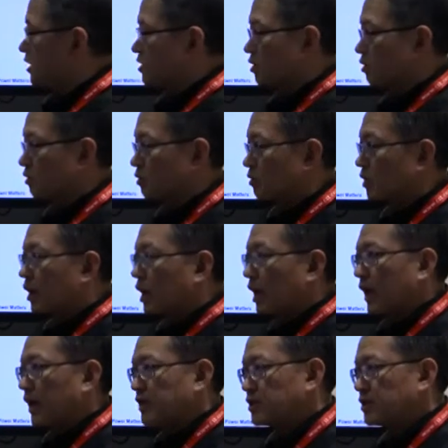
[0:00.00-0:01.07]
So
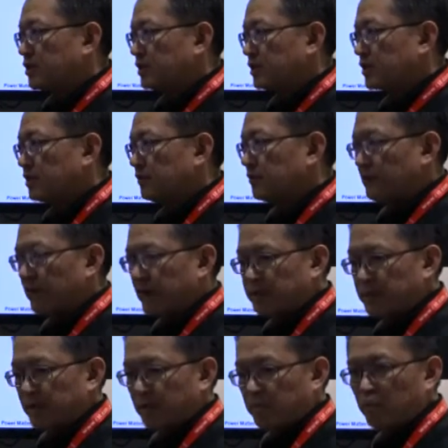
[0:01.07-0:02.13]
as the device
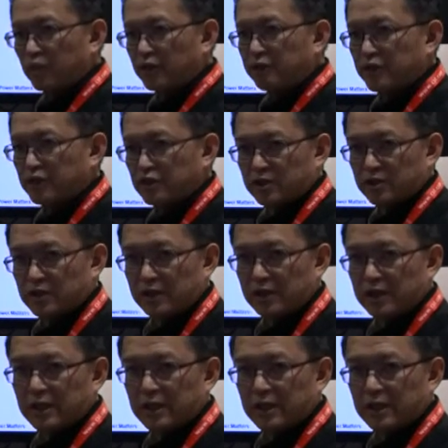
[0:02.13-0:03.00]
become more efficient,